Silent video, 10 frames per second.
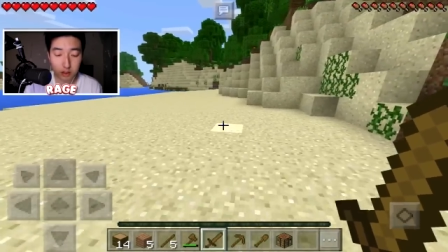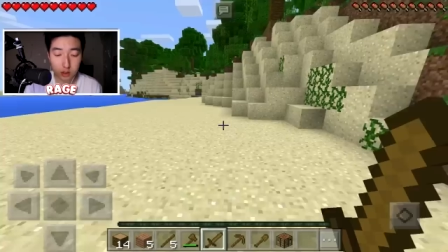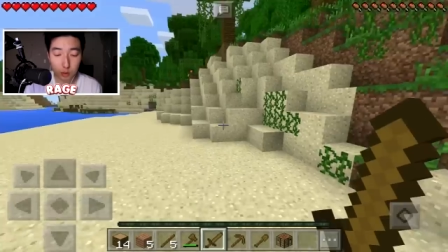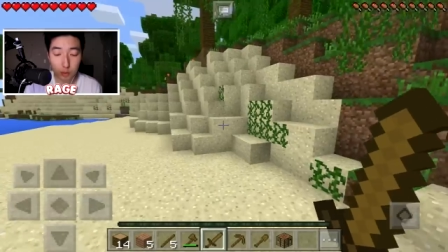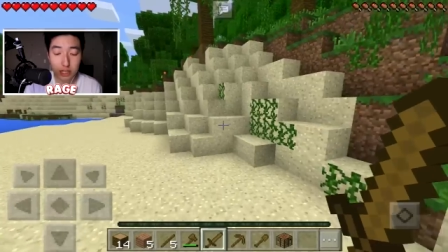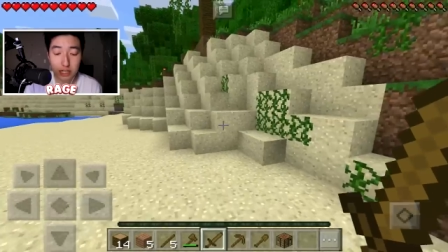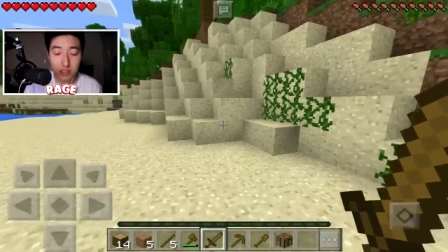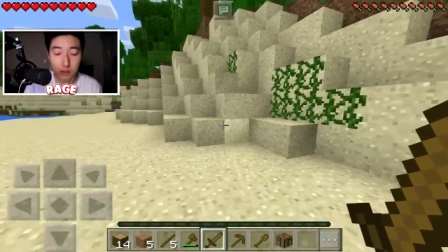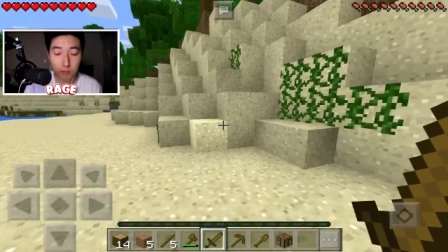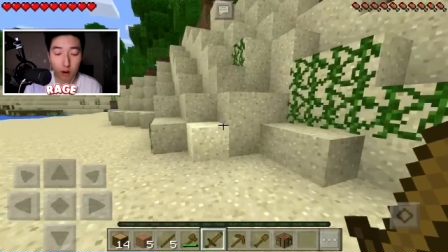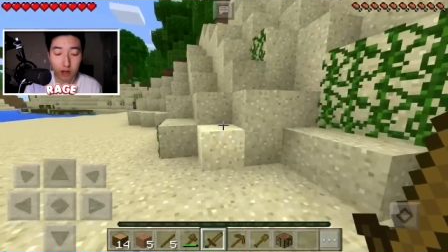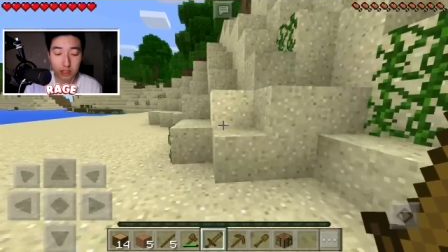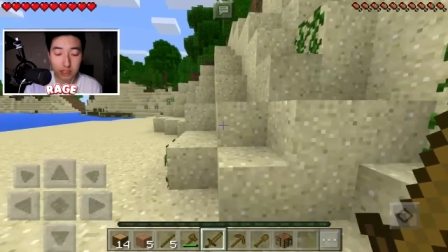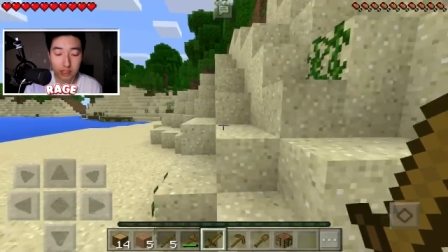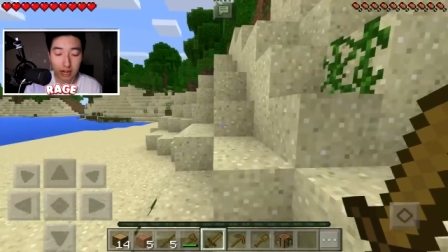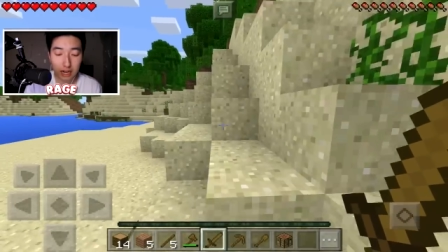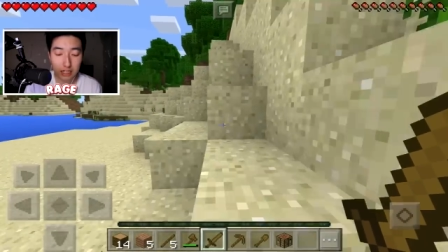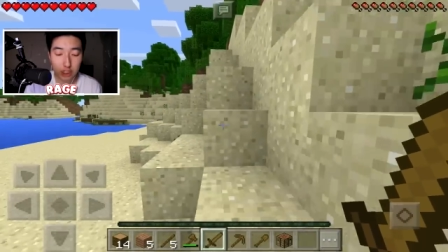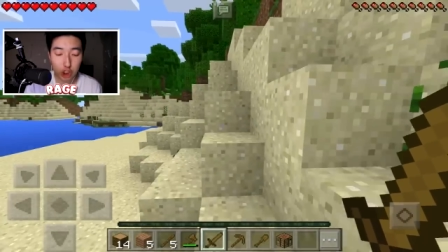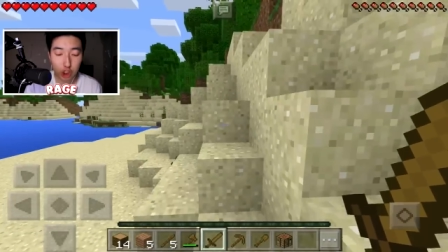So we spawn in
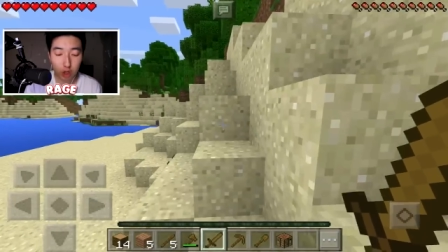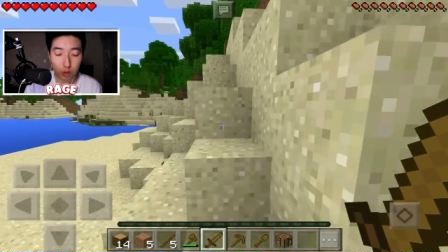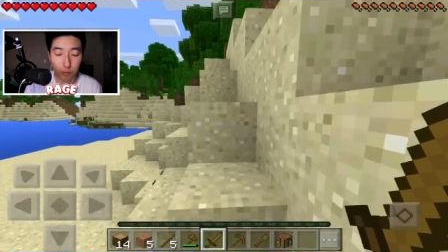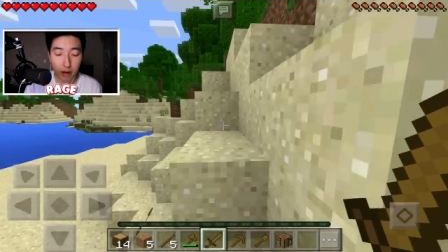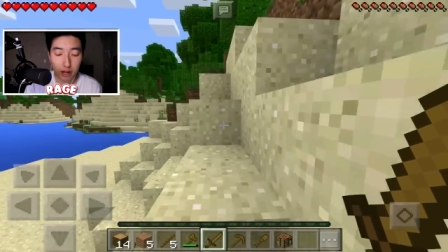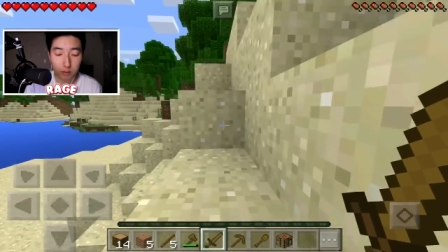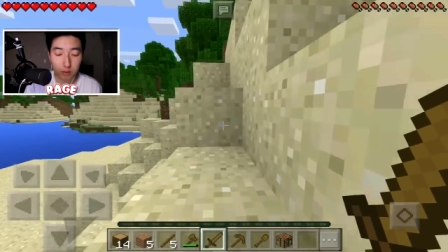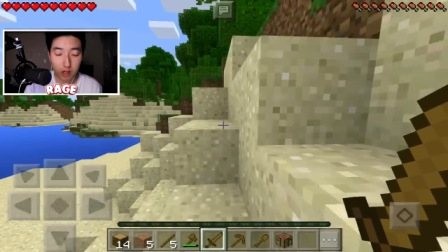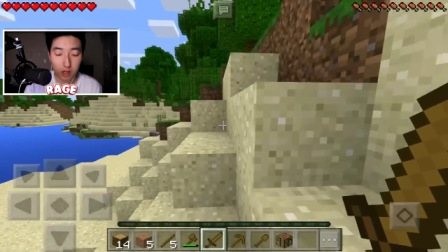a jungle biome.